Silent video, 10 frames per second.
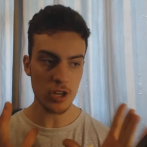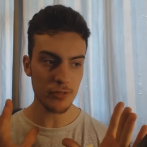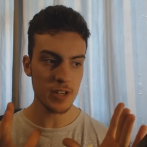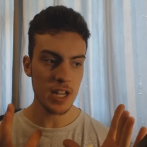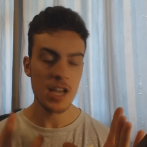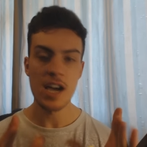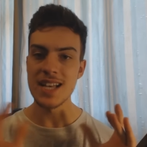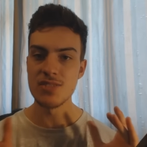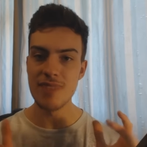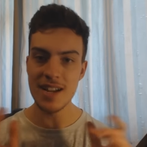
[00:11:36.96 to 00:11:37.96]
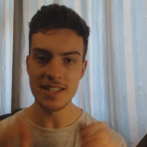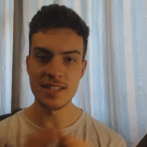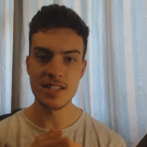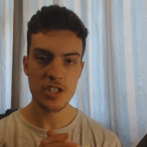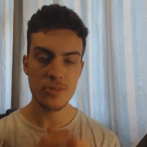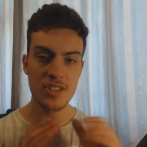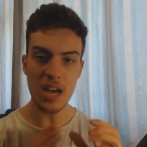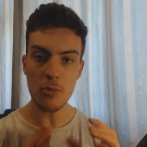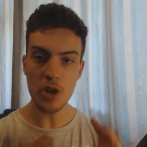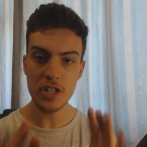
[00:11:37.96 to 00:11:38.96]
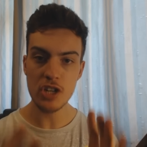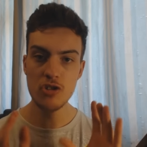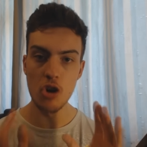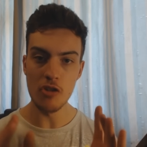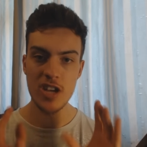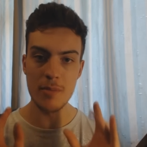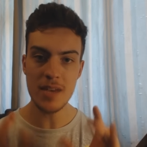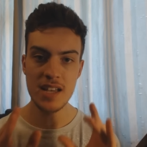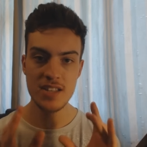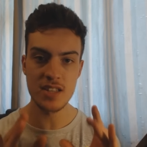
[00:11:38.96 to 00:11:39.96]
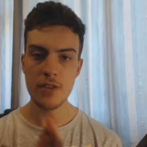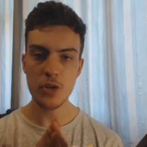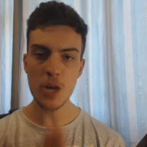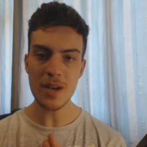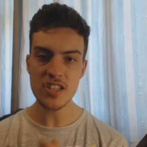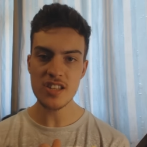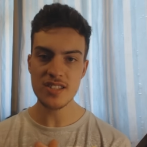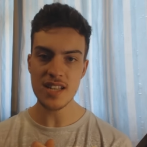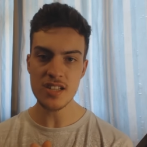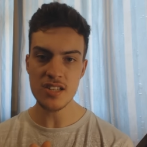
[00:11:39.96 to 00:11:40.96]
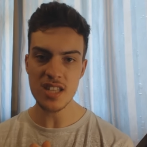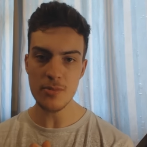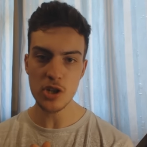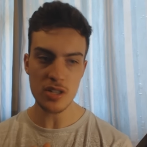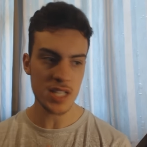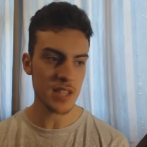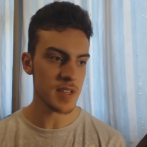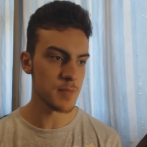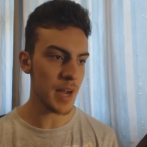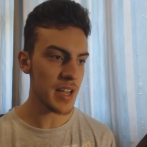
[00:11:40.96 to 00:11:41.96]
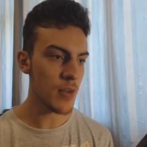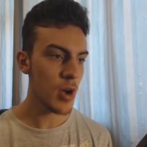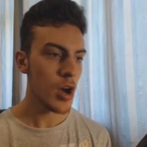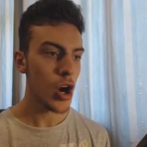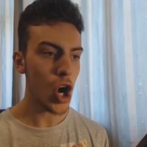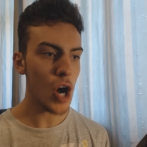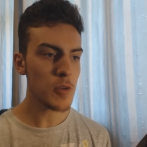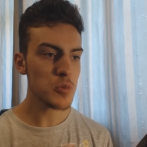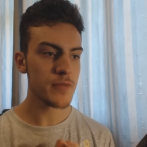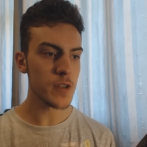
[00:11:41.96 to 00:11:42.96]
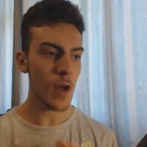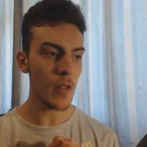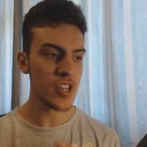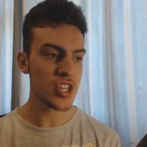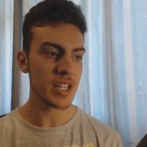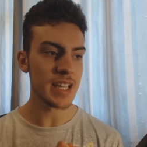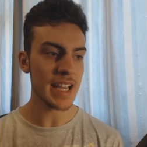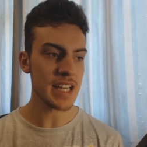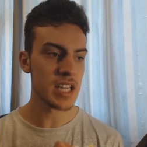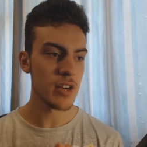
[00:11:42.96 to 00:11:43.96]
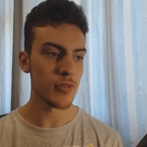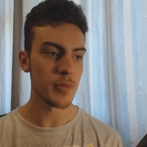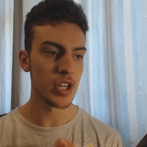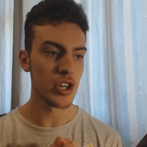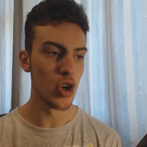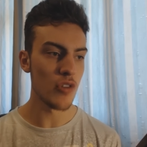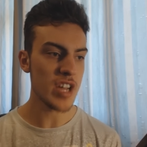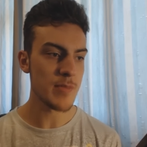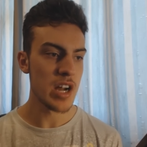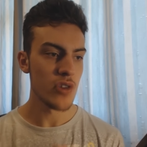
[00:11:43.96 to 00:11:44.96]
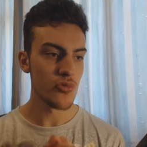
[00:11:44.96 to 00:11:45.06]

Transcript: Richtofen has read it. So is that what the Kronorium is? If we go back to this sentence that we got in this bio, armed with the knowledge gained from the Kronorium,